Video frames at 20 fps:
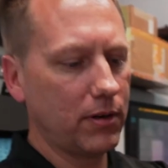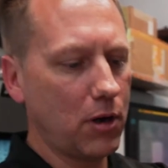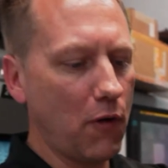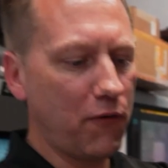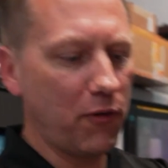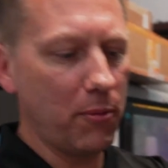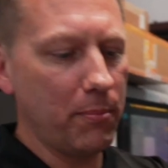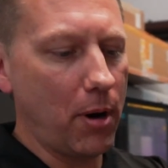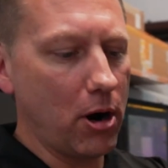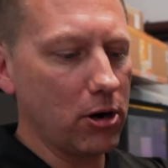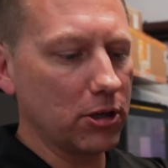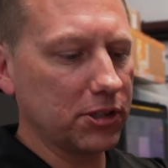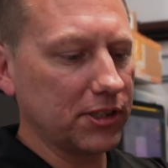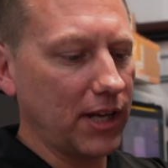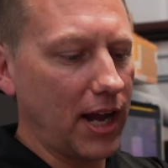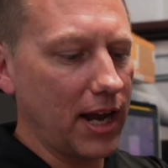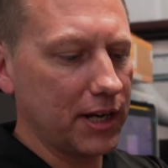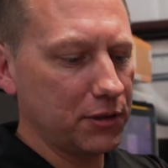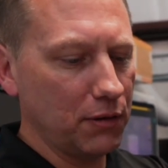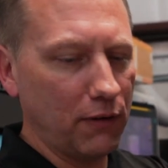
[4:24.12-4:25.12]
go from bar
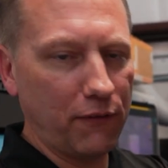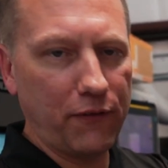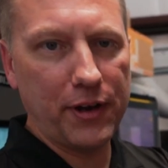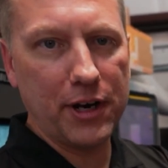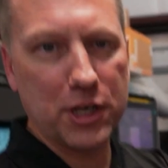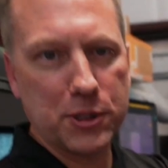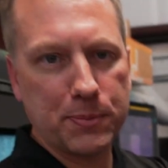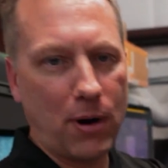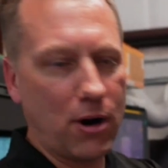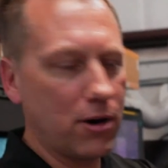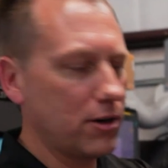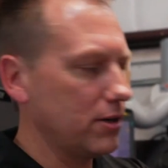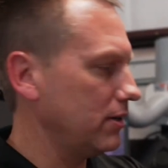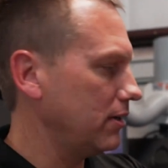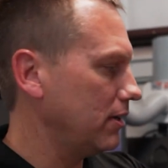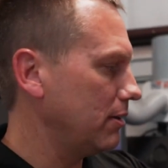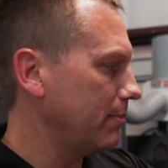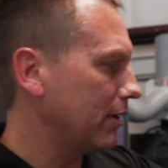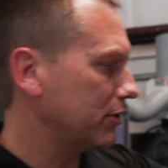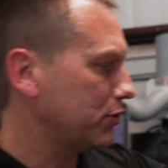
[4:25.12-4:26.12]
stock to a finished part
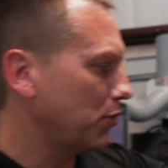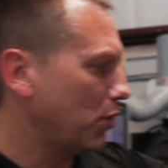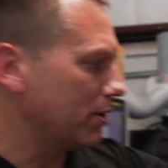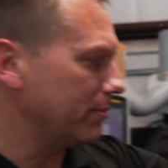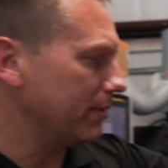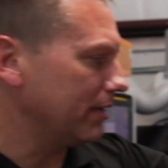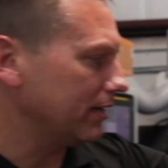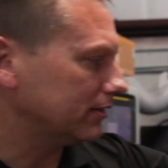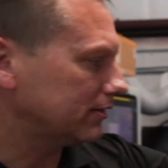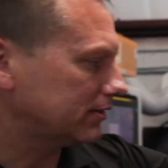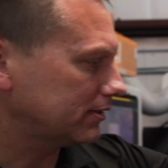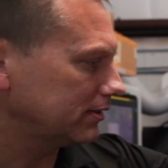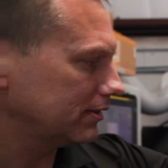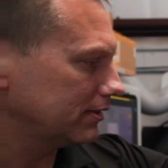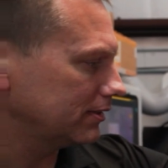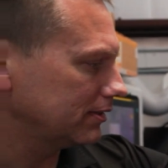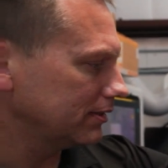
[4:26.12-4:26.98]
in about 20 minutes.